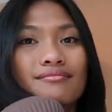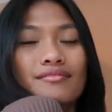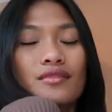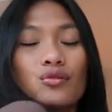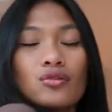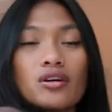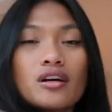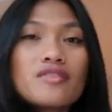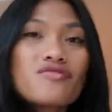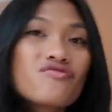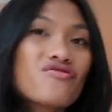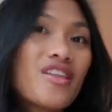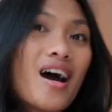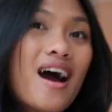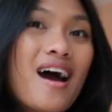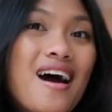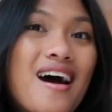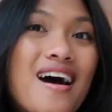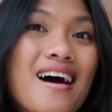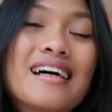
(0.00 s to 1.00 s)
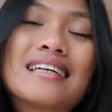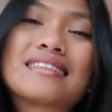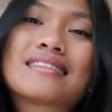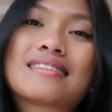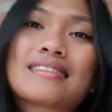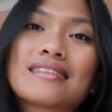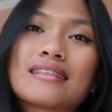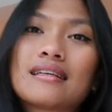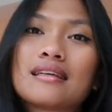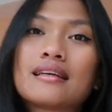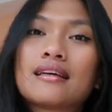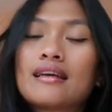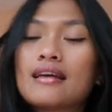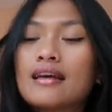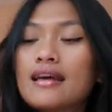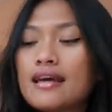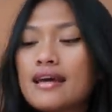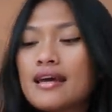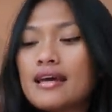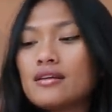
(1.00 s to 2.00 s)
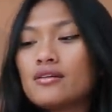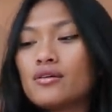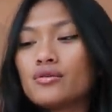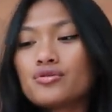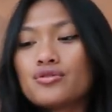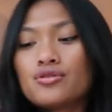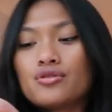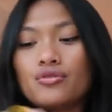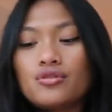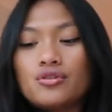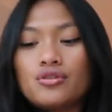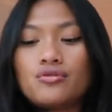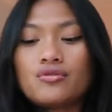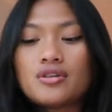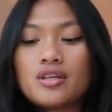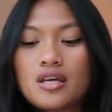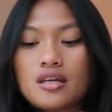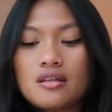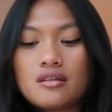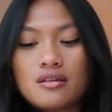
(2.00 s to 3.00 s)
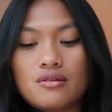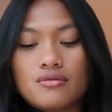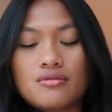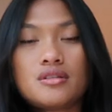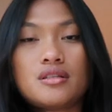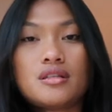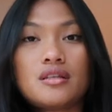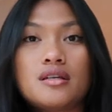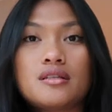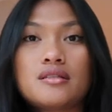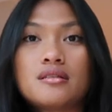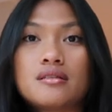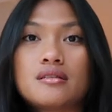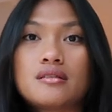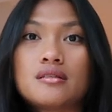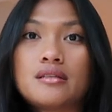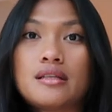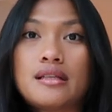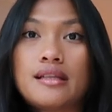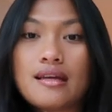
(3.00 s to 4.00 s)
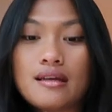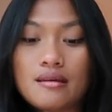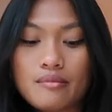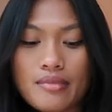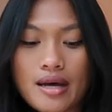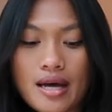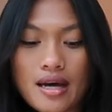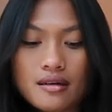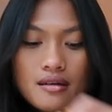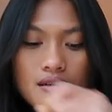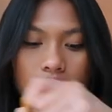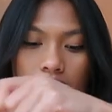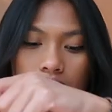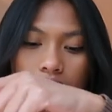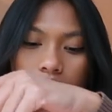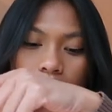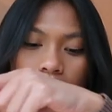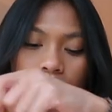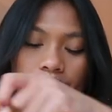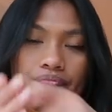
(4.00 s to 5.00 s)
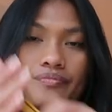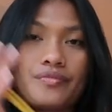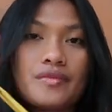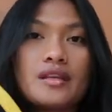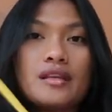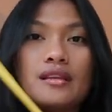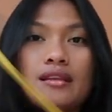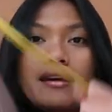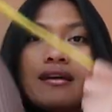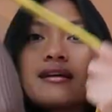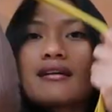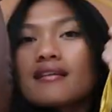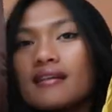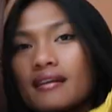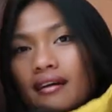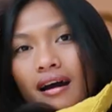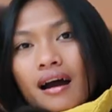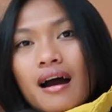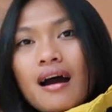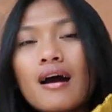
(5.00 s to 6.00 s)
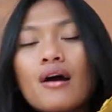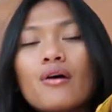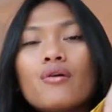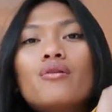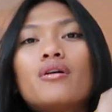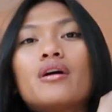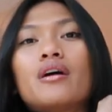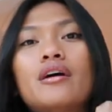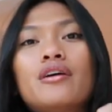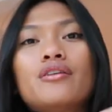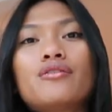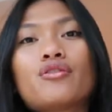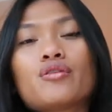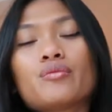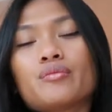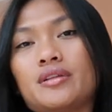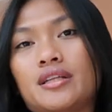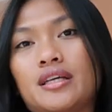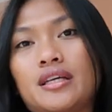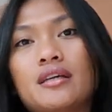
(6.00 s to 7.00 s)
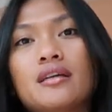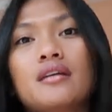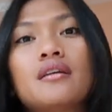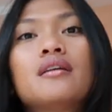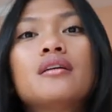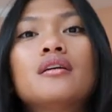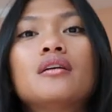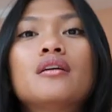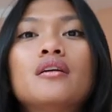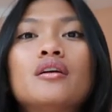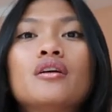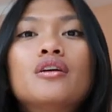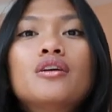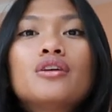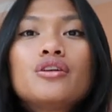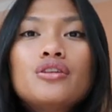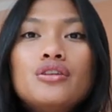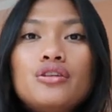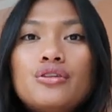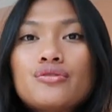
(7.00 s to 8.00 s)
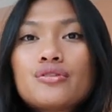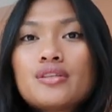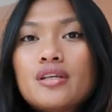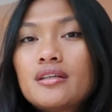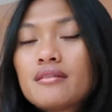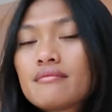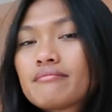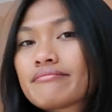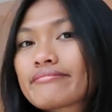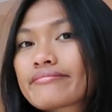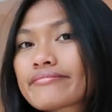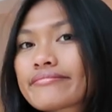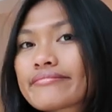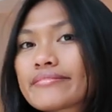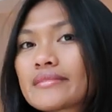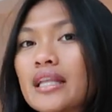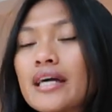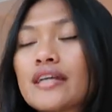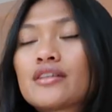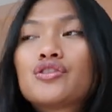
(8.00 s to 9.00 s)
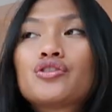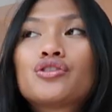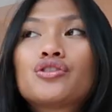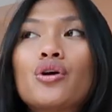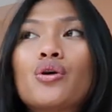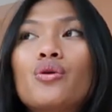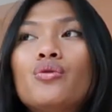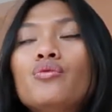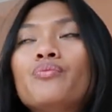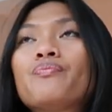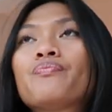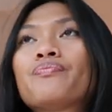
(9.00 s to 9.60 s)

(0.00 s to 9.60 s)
Look at that. And also you can use it as a sling bag, like how I normally use it, like so.